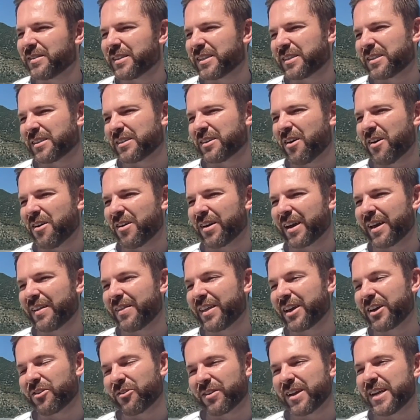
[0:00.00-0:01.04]
of the song. And
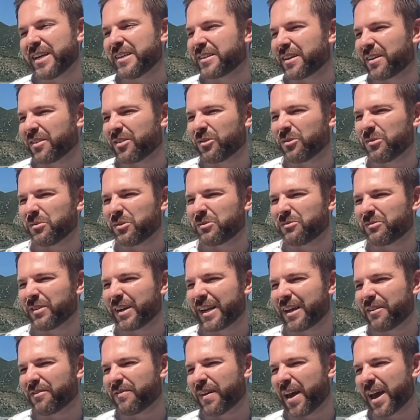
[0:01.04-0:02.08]
then Greece I thought was
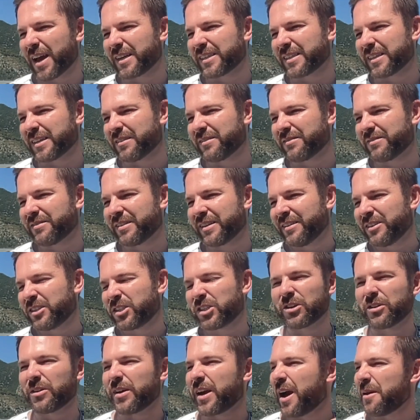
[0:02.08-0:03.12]
really effective.
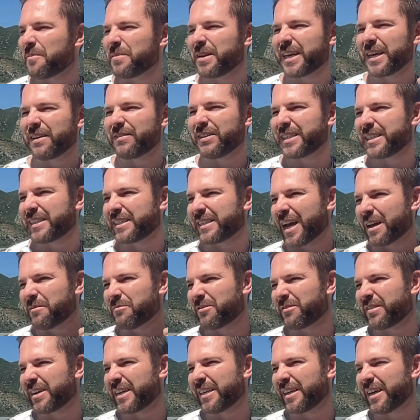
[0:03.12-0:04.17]
Screw it, I'm gonna give it to San
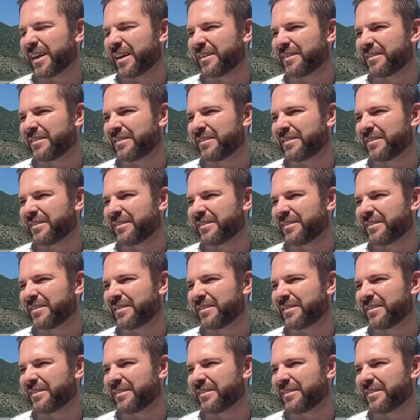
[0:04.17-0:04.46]
Marino.